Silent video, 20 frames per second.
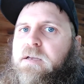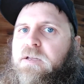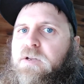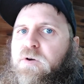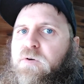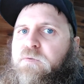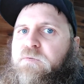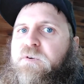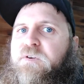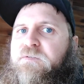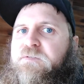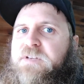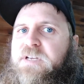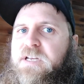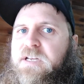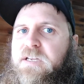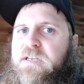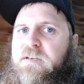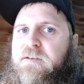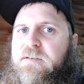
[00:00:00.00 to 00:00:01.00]

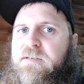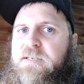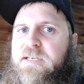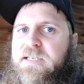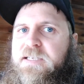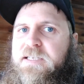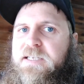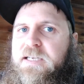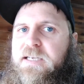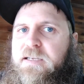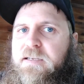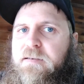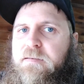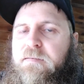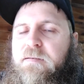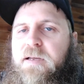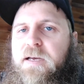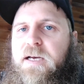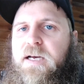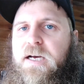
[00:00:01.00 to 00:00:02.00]
15,
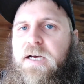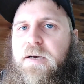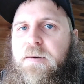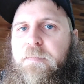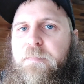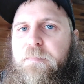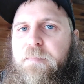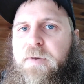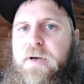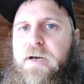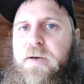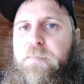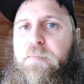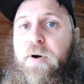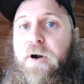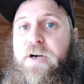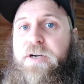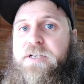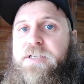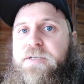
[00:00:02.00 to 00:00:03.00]
16
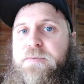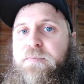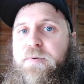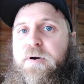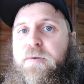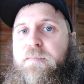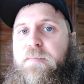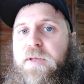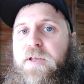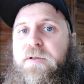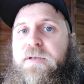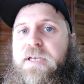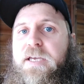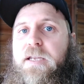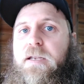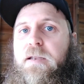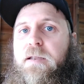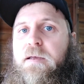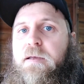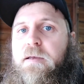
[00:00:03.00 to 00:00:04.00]
parts per
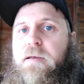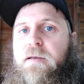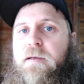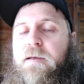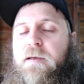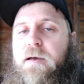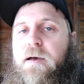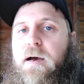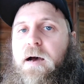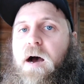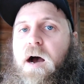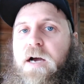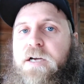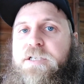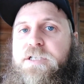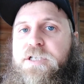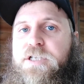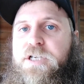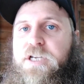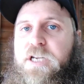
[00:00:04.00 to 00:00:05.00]
million
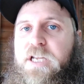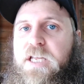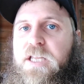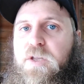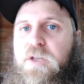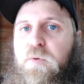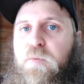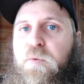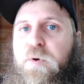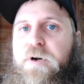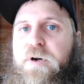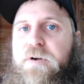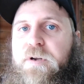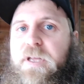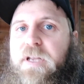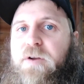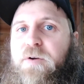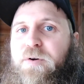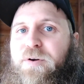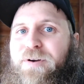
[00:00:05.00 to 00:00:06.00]
oxygen in the wort
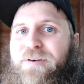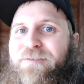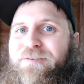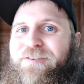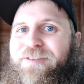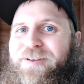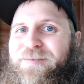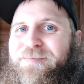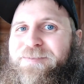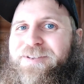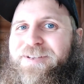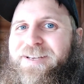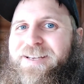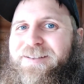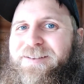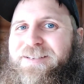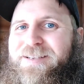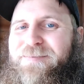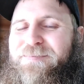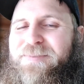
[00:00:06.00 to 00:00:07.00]
in order for them
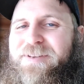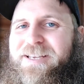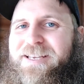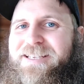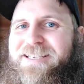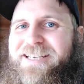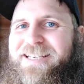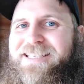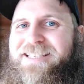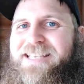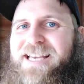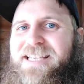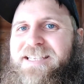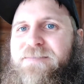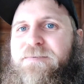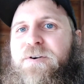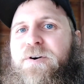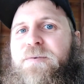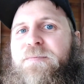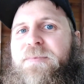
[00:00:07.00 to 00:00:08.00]
to be
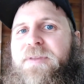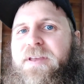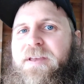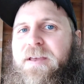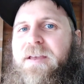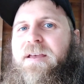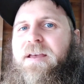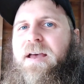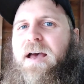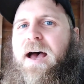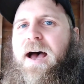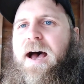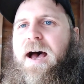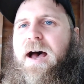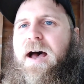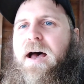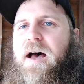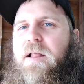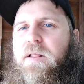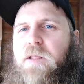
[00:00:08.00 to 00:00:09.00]
successful.
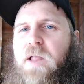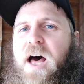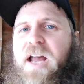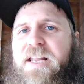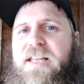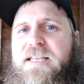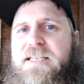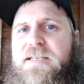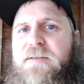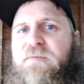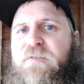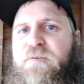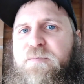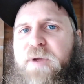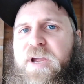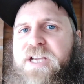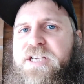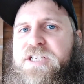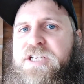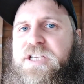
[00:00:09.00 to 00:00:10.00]
A lot of this
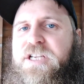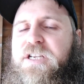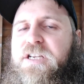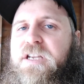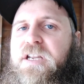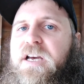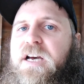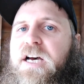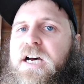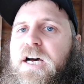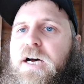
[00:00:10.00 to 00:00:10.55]
information,